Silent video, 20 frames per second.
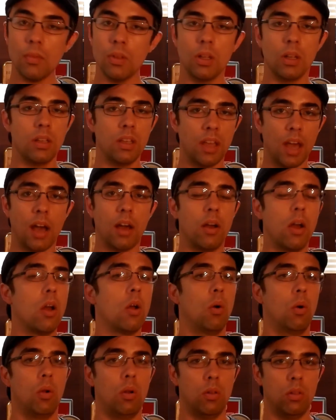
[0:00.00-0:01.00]
yeah,
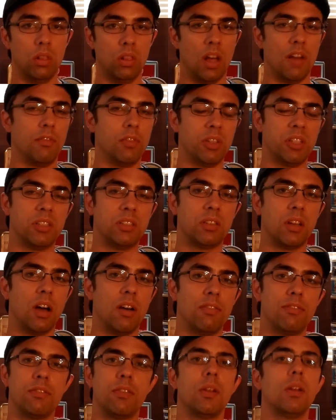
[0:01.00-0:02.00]
lovely
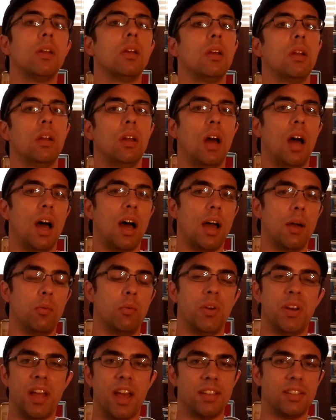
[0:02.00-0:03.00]
stuff. I
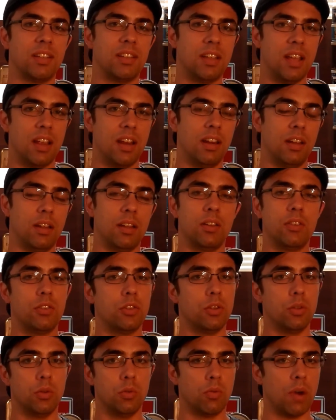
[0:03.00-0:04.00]
wouldn't hesitate
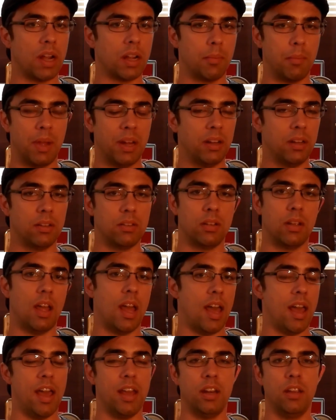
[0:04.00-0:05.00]
to recommend it to
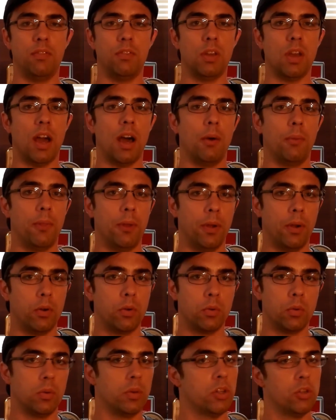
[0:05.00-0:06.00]
any of you out there
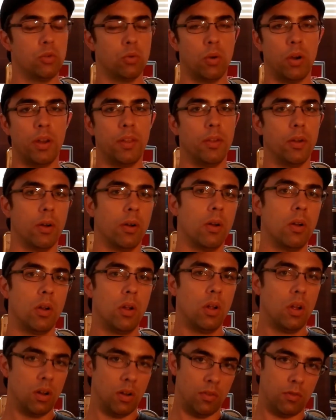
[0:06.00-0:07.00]
who enjoy their
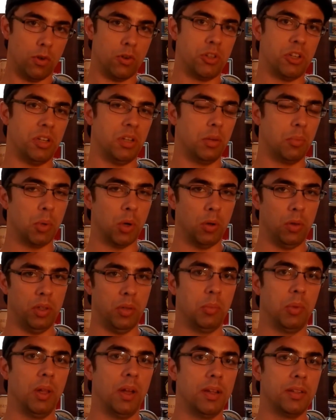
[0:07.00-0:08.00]
Virginia Burley
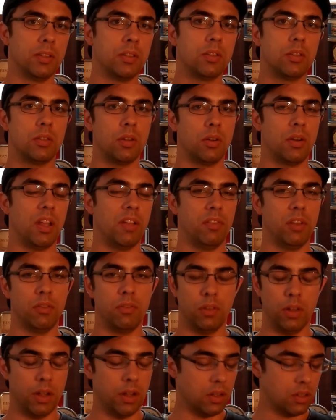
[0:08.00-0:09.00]
blends, their Navy
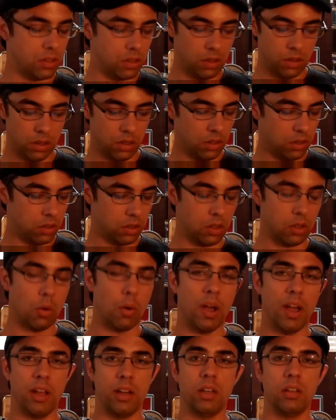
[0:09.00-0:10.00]
Flakes. Go
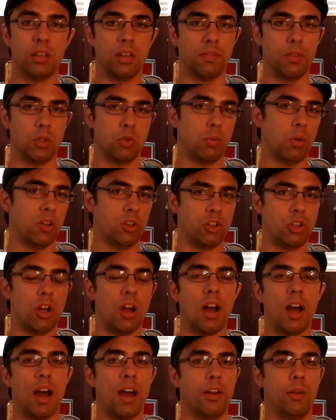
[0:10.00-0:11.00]
ahead, give this one a
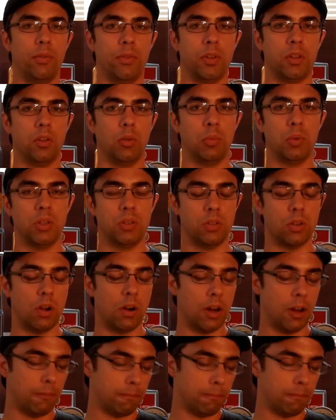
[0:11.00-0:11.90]
shot. I don't think you'll be sorry.